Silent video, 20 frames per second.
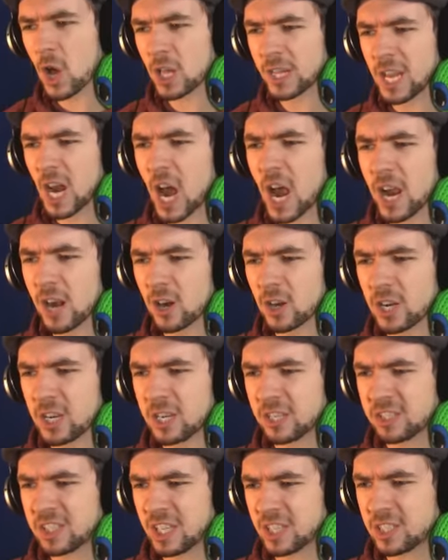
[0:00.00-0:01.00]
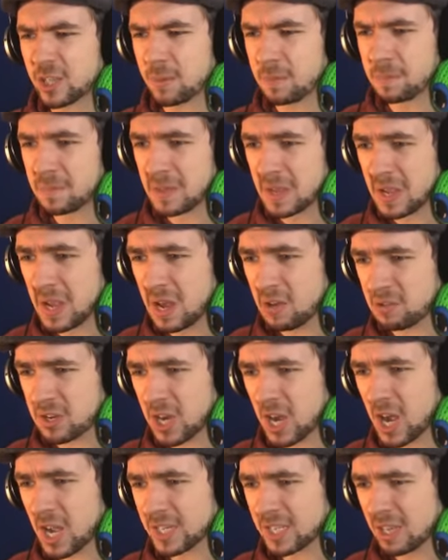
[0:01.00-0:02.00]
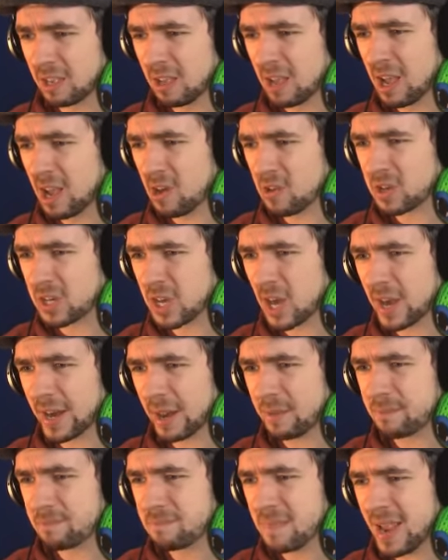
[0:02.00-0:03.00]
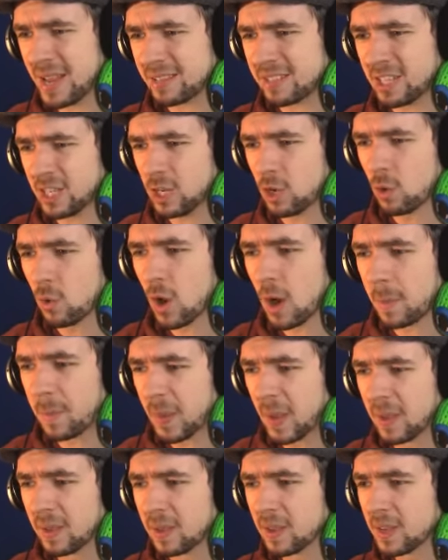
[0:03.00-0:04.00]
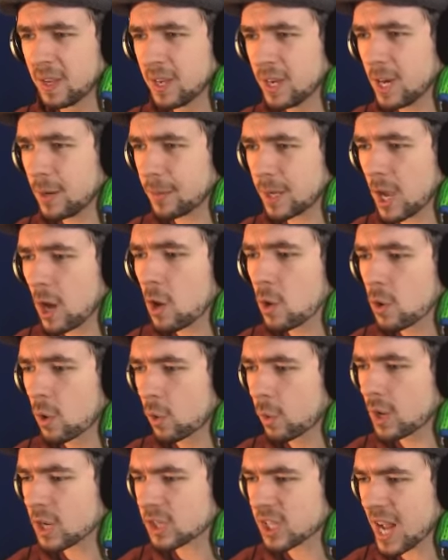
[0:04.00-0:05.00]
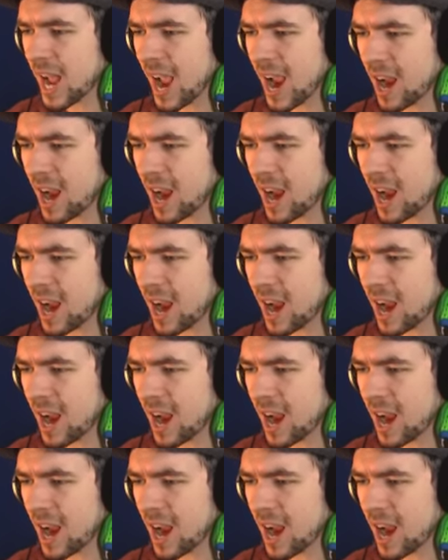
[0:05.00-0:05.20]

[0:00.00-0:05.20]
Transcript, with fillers: all the iron in his system. Oh god. Oh god, I'm messing you up. Here we go. Where's the